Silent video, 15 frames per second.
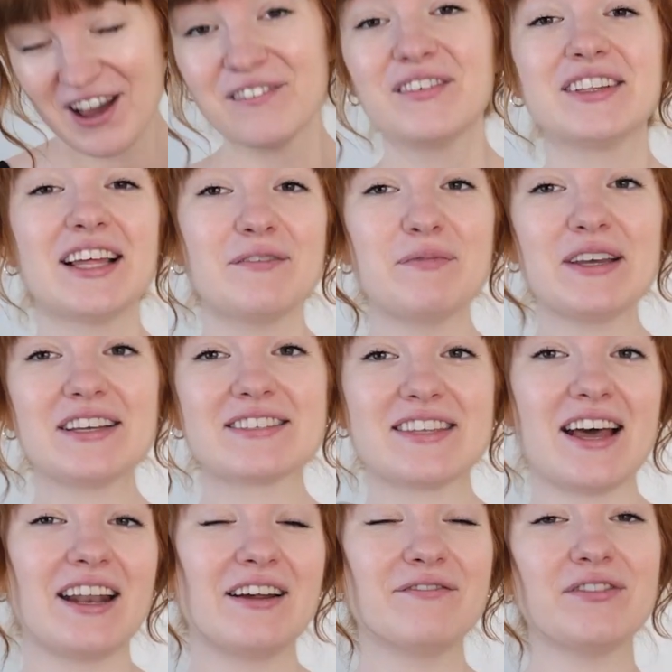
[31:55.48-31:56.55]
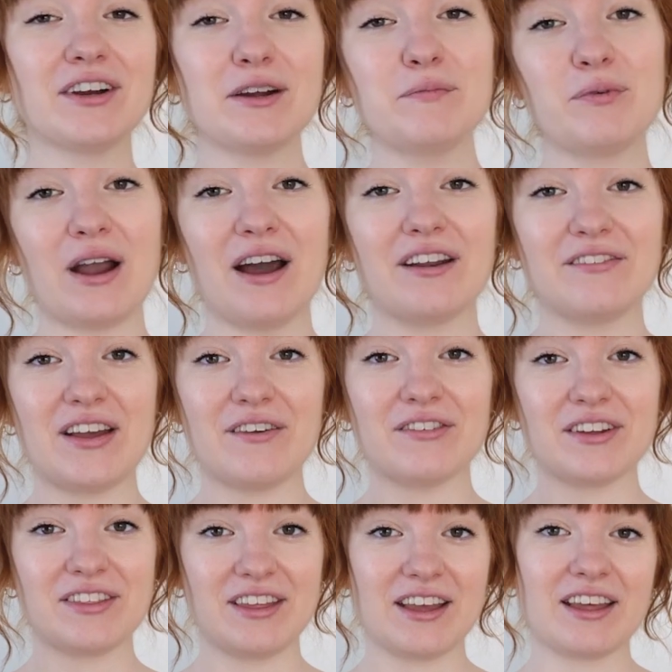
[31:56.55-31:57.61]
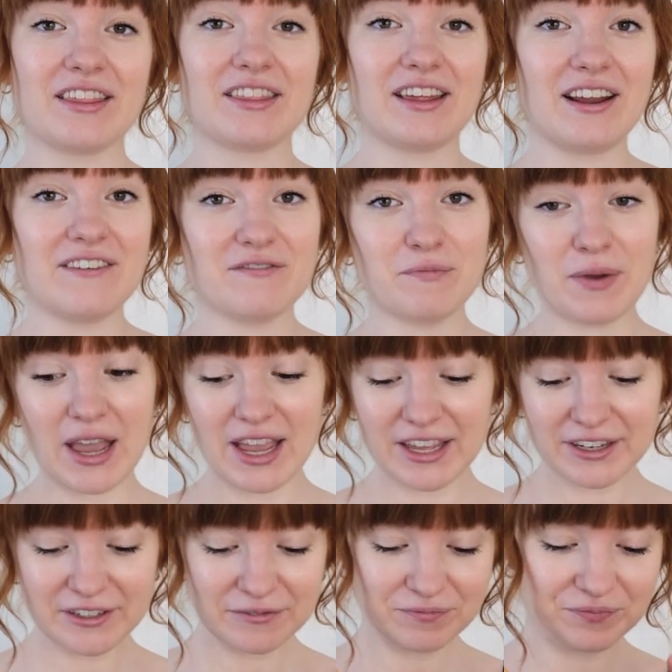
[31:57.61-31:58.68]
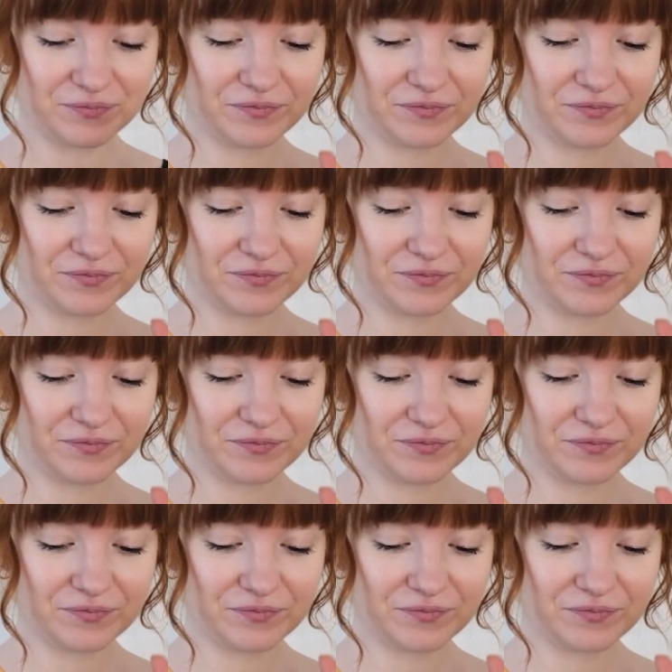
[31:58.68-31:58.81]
But that being said, I'm very proud of everything that I've made,